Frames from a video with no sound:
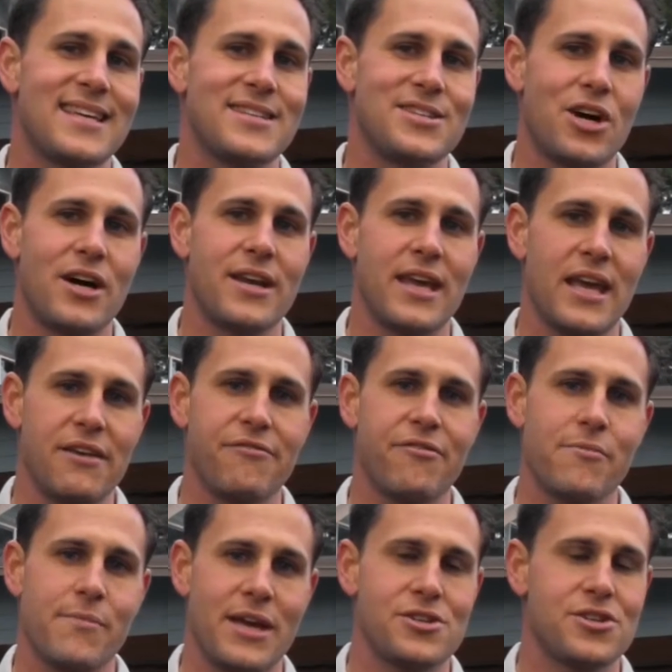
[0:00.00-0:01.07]
and dawn
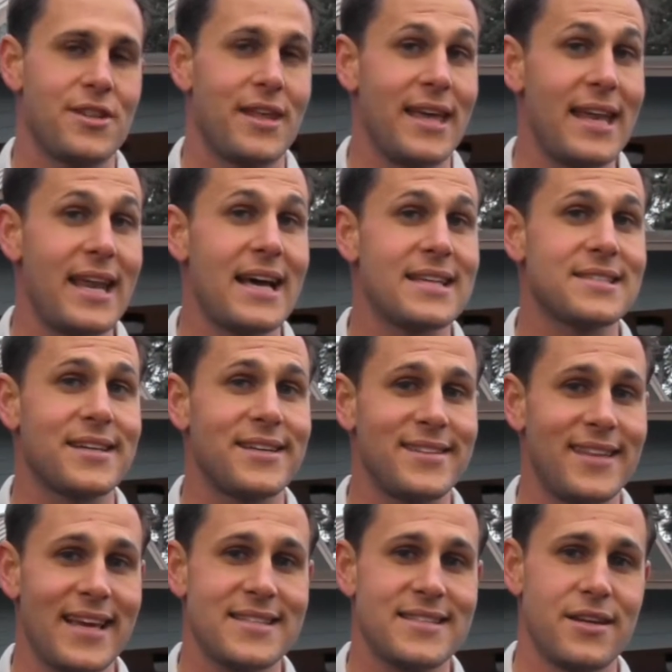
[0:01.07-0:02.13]
information that it has
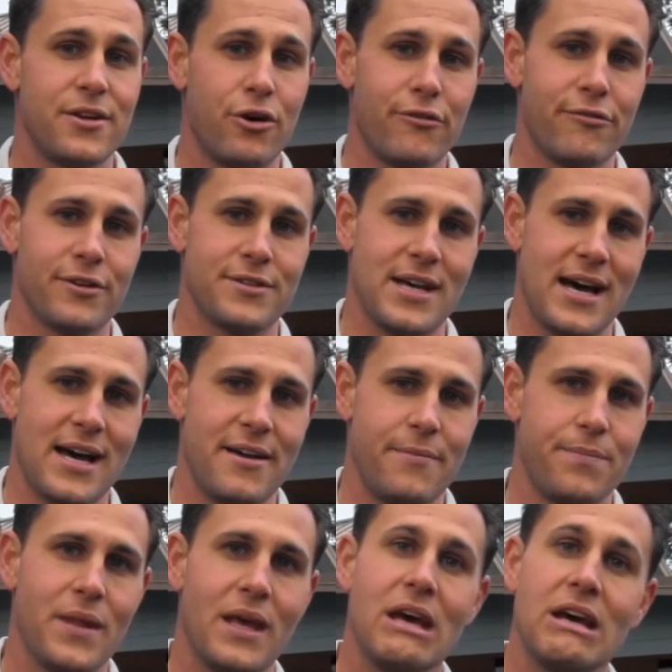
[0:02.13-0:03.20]
collected over time.
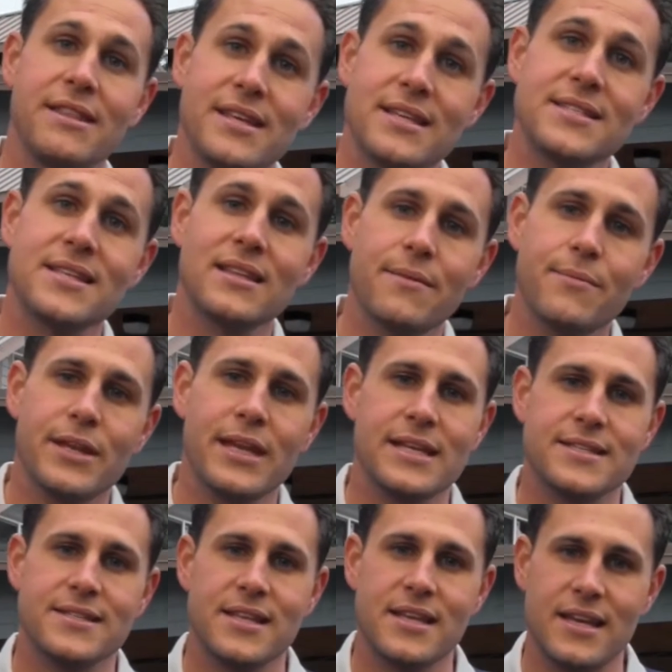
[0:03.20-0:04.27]
This
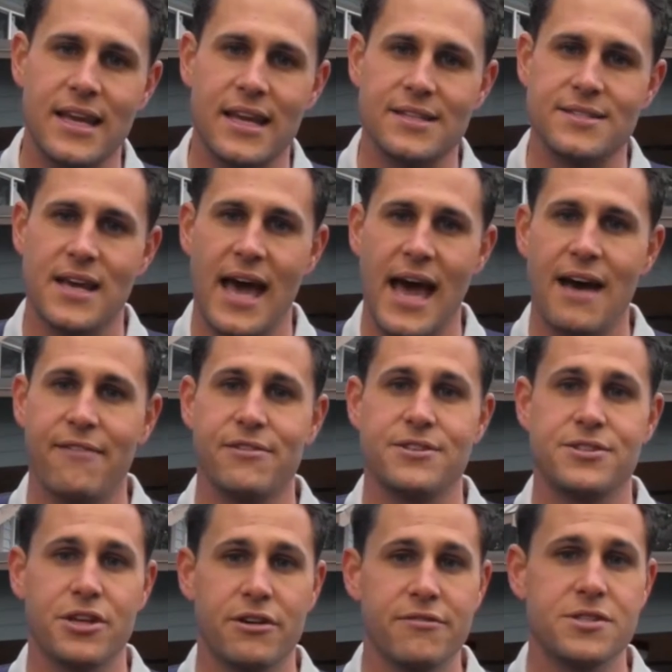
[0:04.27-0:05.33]
eliminates the need to have a
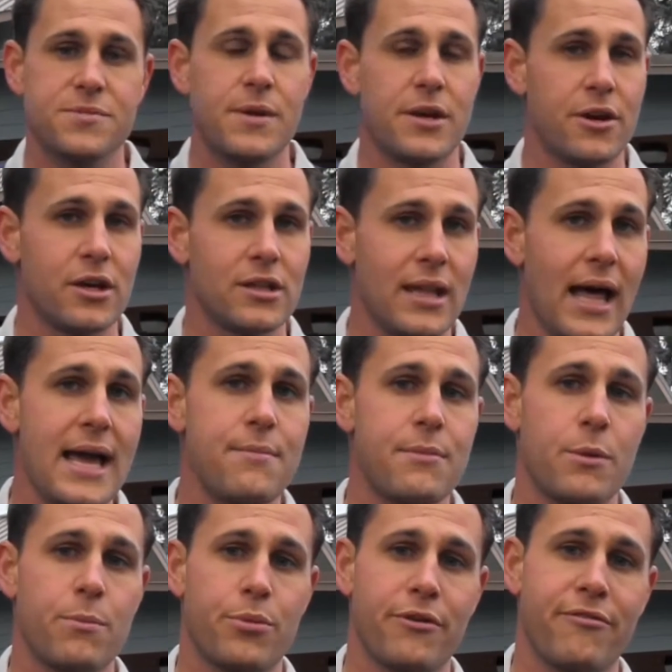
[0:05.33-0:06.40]
serviceman or a
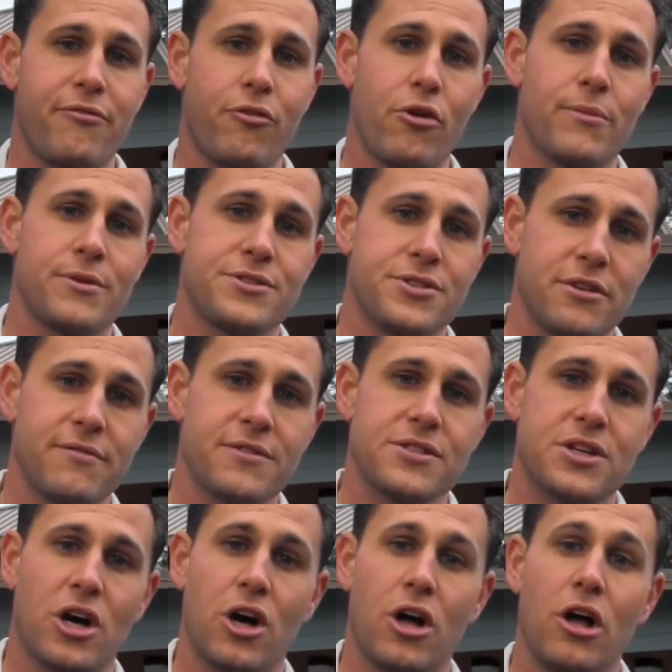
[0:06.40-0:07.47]
lineman perform a service
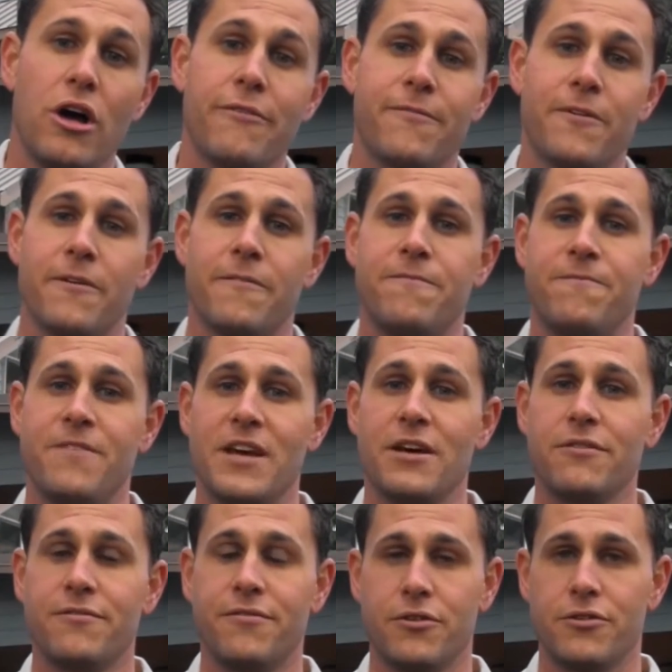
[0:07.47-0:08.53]
call for a
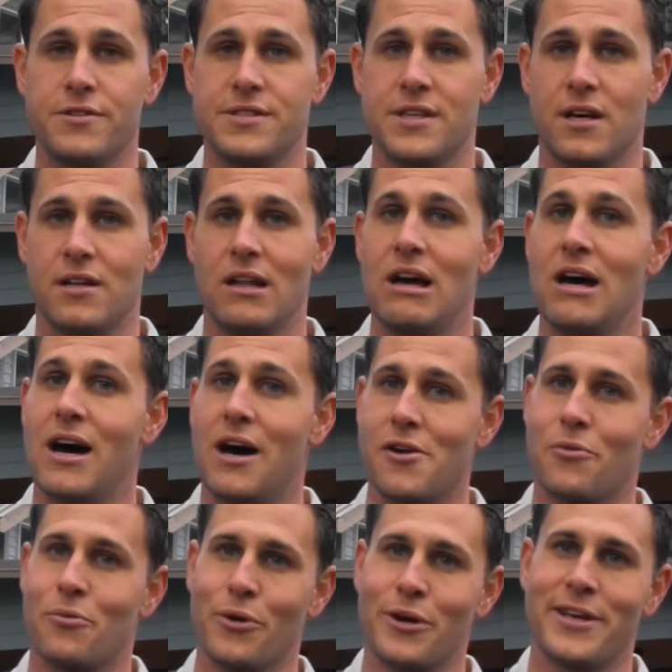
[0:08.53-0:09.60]
failed photocell on
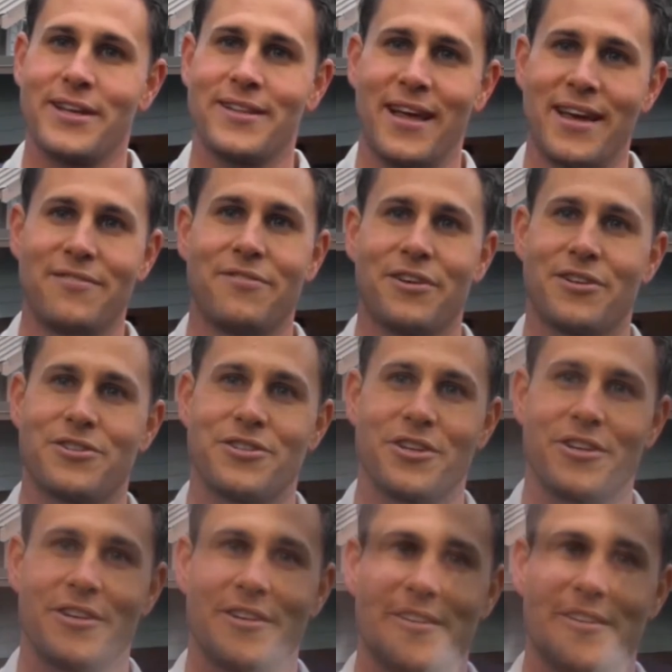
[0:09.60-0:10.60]
a working light fixture.